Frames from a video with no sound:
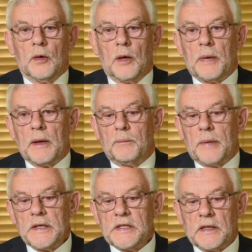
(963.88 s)
Well, but
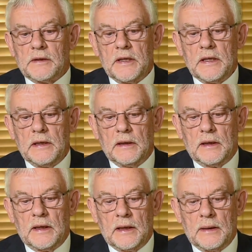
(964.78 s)
basically,
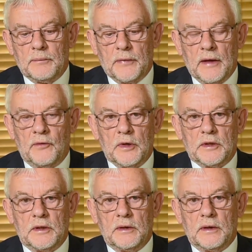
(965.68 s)
if
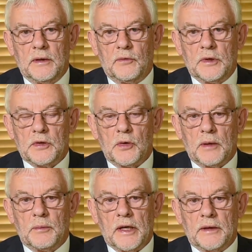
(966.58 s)
we're talking
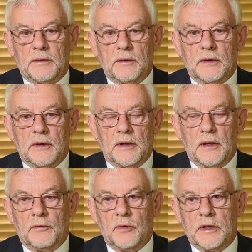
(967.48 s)
about,
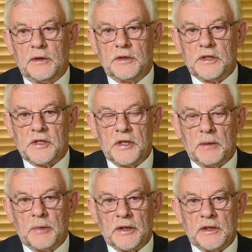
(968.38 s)
if we just think
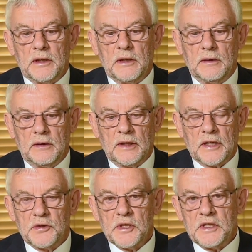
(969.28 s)
about the
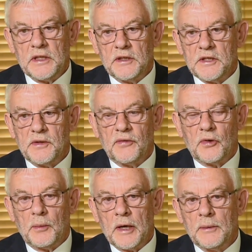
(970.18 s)
electricity industry for
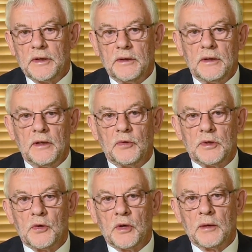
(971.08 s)
a moment, if we're
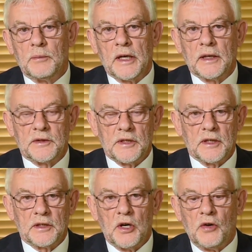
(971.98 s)
talking about
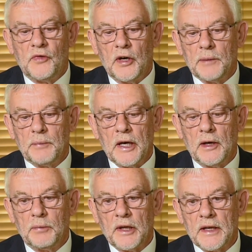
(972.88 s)
coal-fired
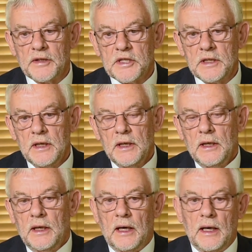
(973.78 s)
power plants,
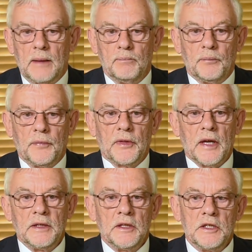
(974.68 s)

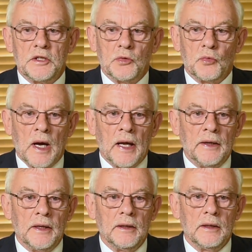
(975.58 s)
they need to
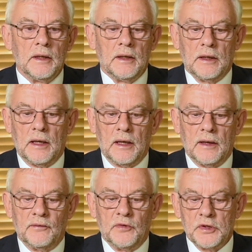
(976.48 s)
run
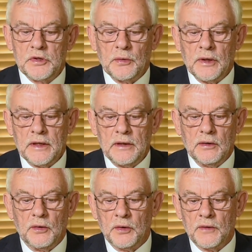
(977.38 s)

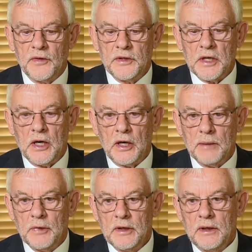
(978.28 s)
virtually all of the
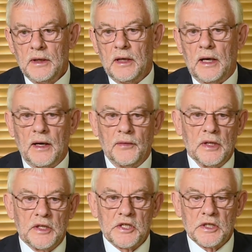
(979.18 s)
time.
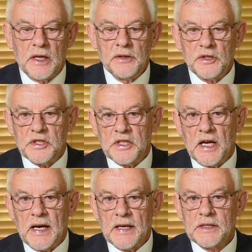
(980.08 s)
They're slow to
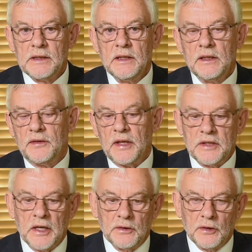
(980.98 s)
start. They
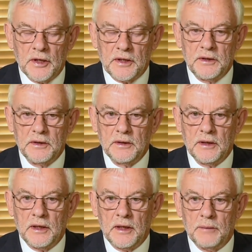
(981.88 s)
don't like
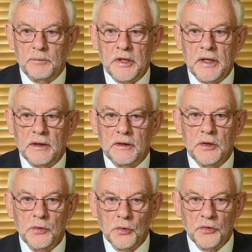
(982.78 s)
being
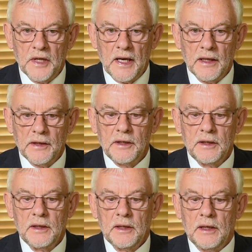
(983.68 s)
cooled
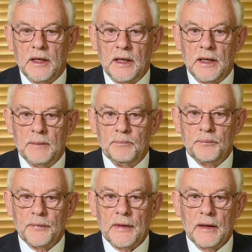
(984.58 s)
down,
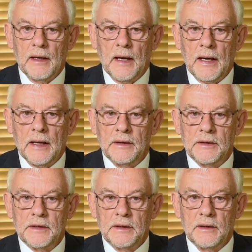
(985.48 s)

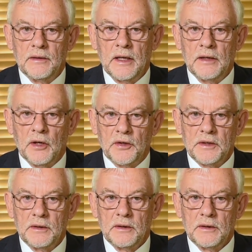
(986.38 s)
and they're not